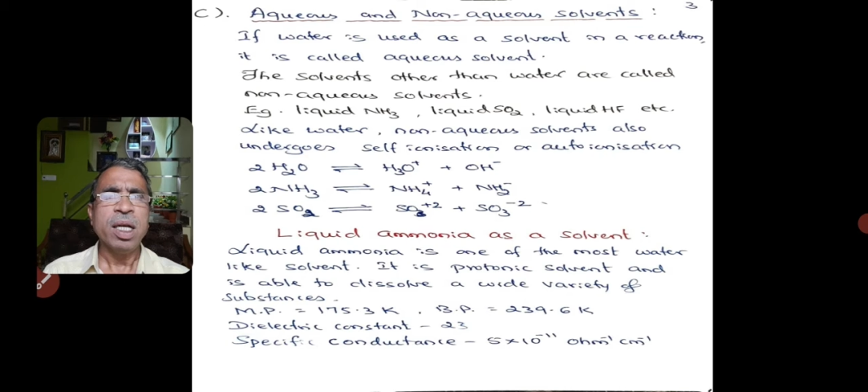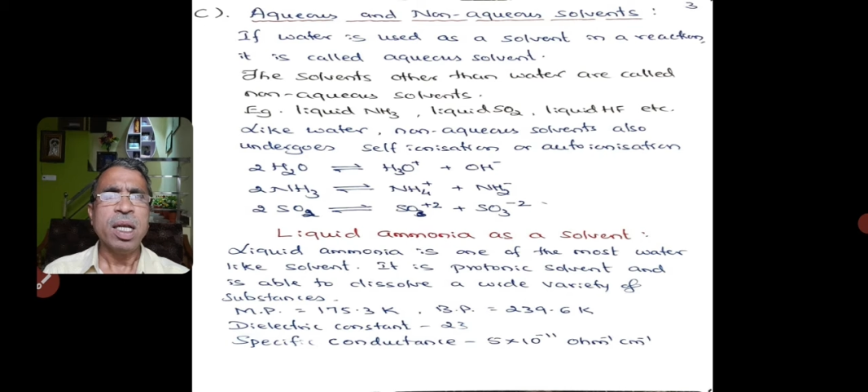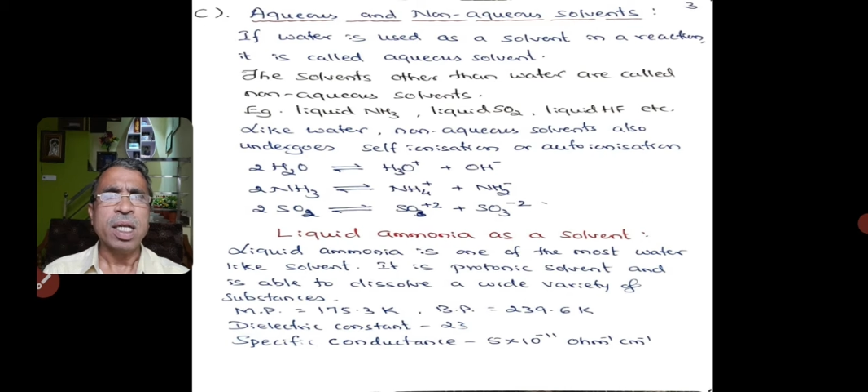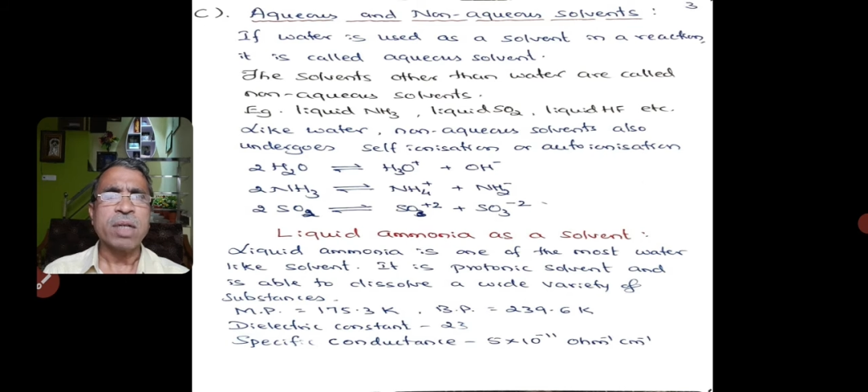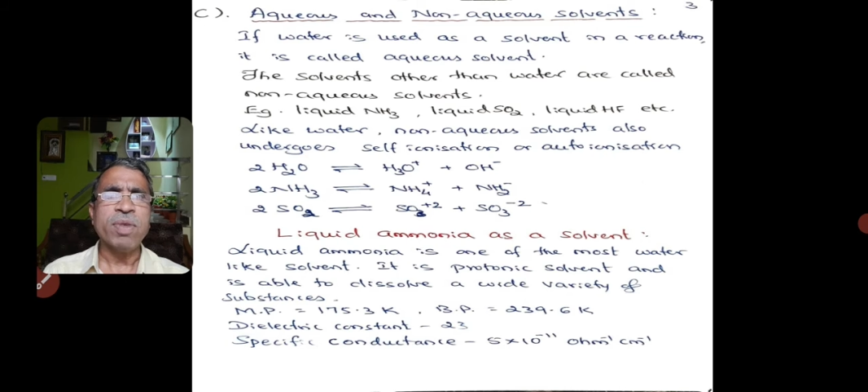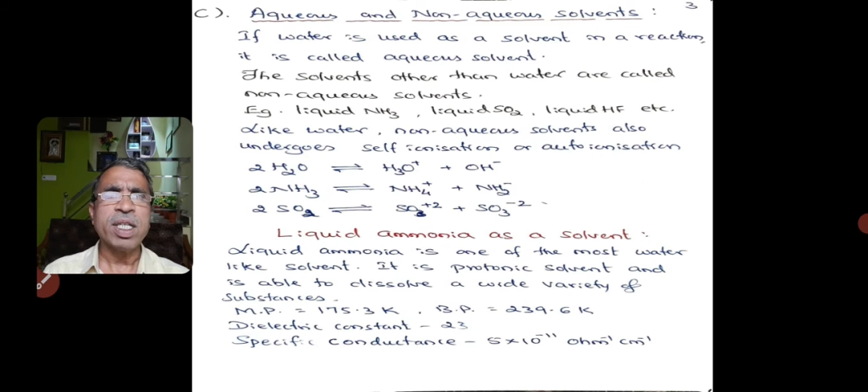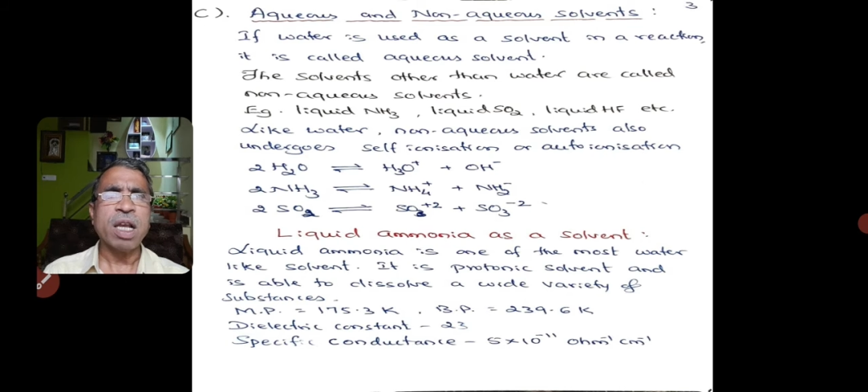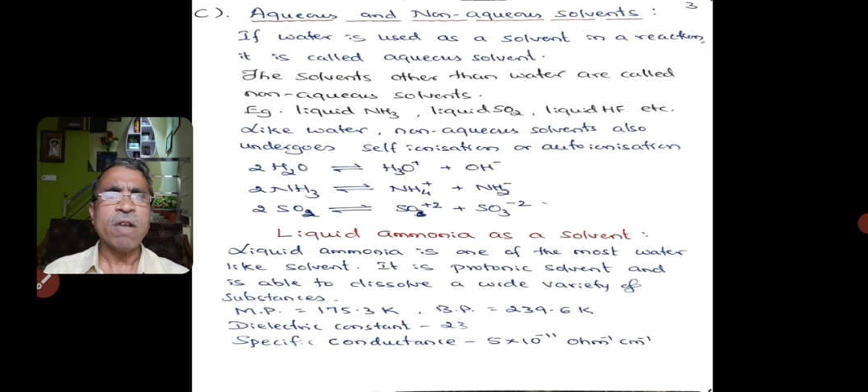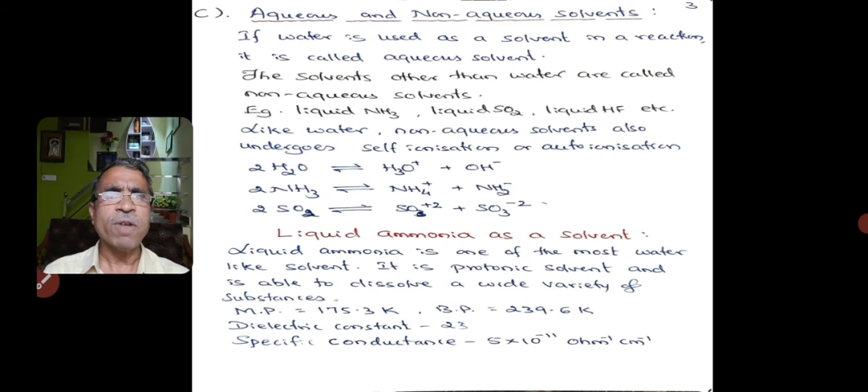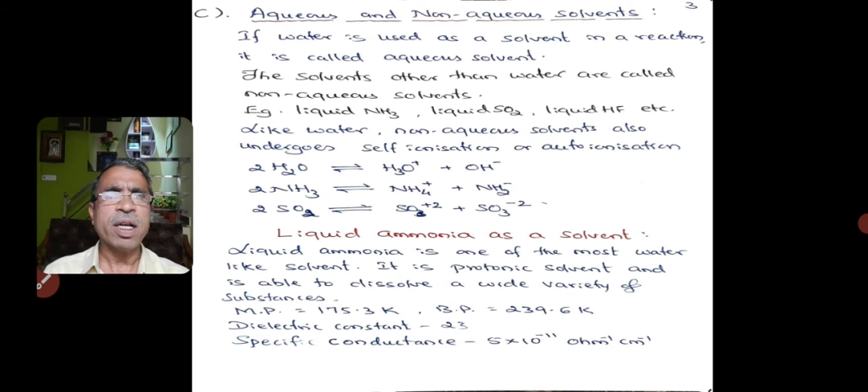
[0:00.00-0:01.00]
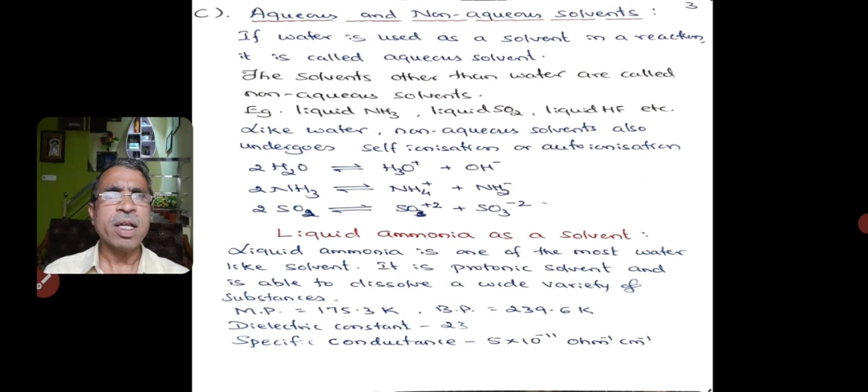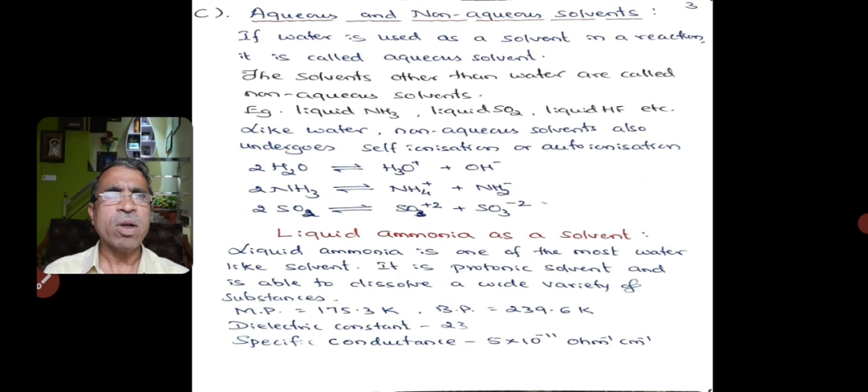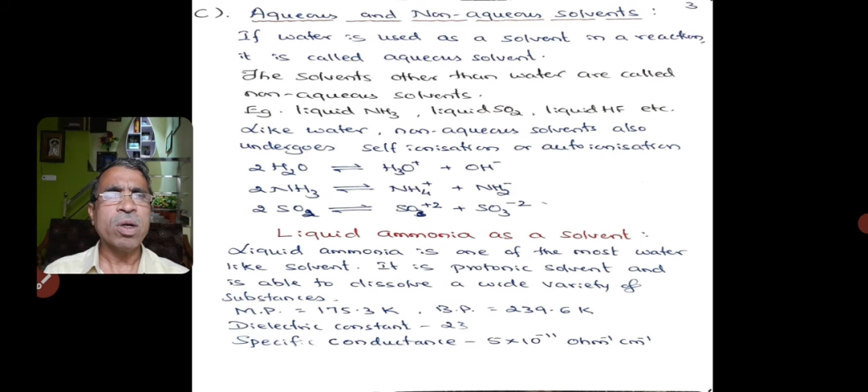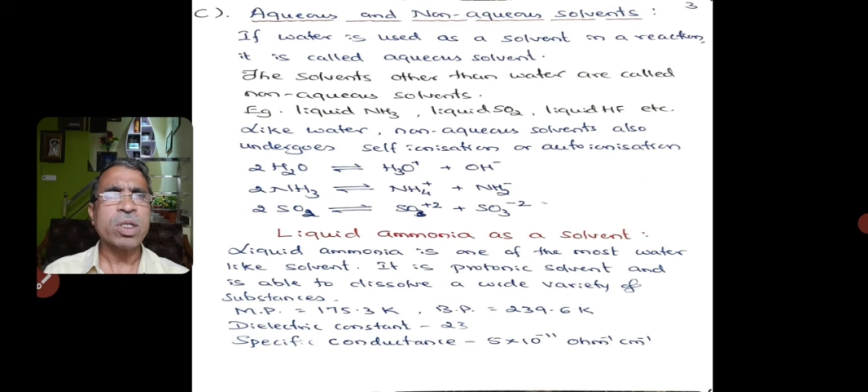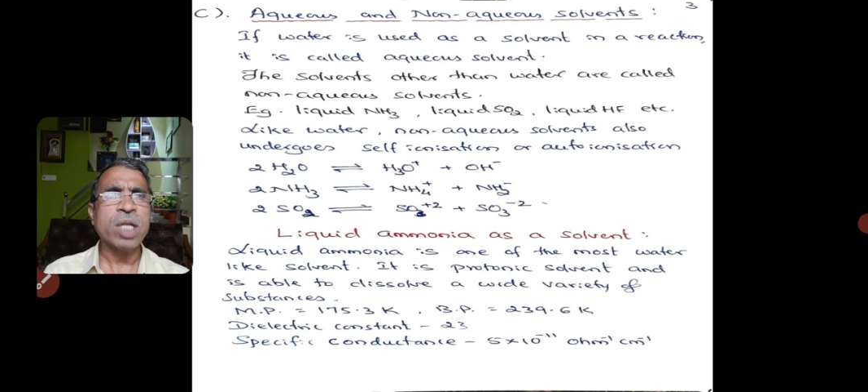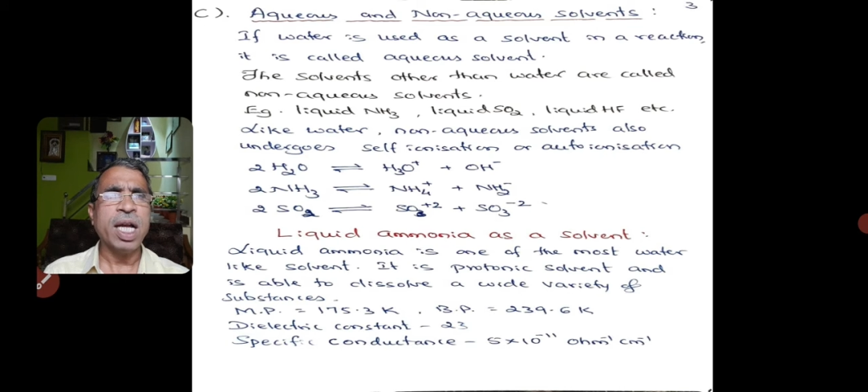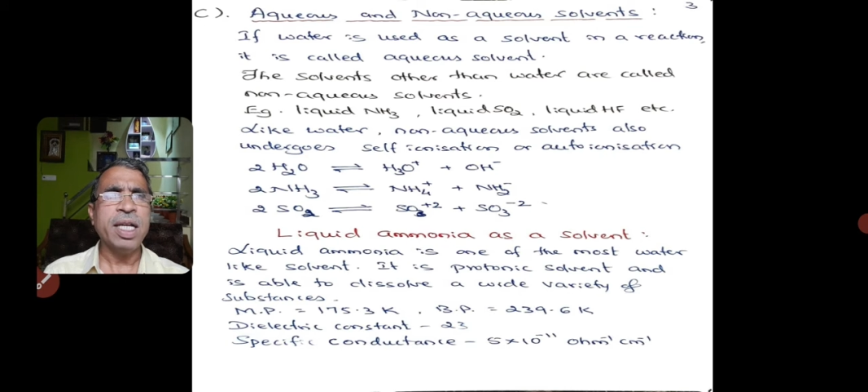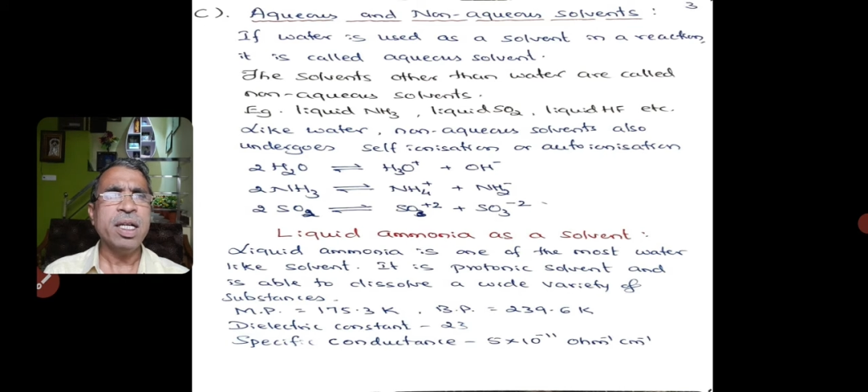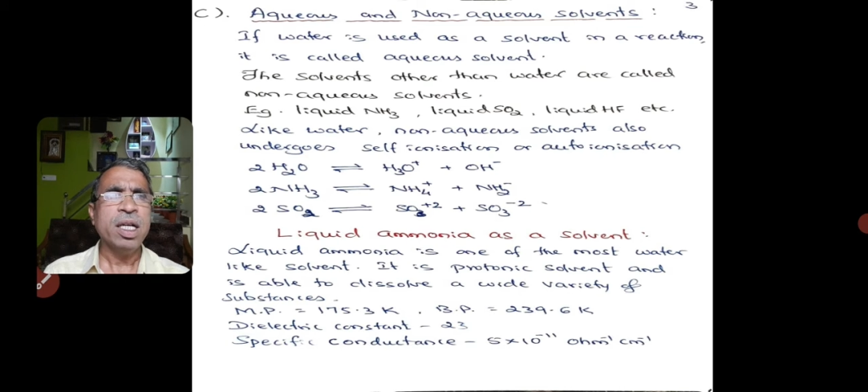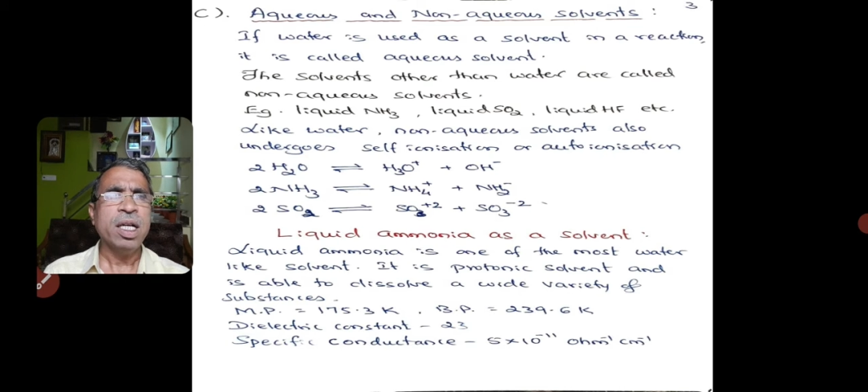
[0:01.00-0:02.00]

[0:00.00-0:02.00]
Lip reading: liquid sulfur dioxide,